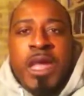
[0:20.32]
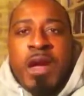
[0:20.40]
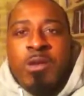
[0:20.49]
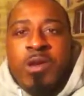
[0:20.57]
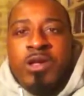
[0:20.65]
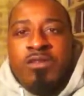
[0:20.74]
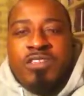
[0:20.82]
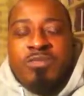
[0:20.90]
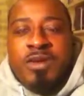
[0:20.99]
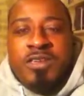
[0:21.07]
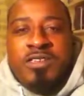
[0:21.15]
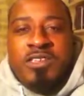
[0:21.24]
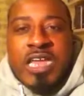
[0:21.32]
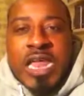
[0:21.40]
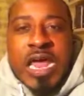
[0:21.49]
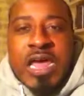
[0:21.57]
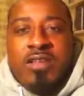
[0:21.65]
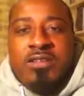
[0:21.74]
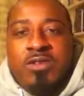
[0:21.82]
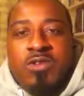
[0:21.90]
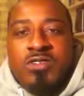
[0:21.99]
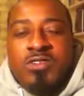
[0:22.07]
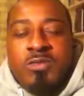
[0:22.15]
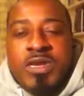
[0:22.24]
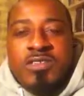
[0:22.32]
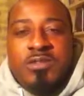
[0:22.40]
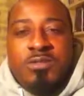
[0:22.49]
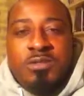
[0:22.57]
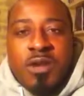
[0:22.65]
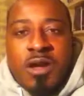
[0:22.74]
I want to give a special shout out and a special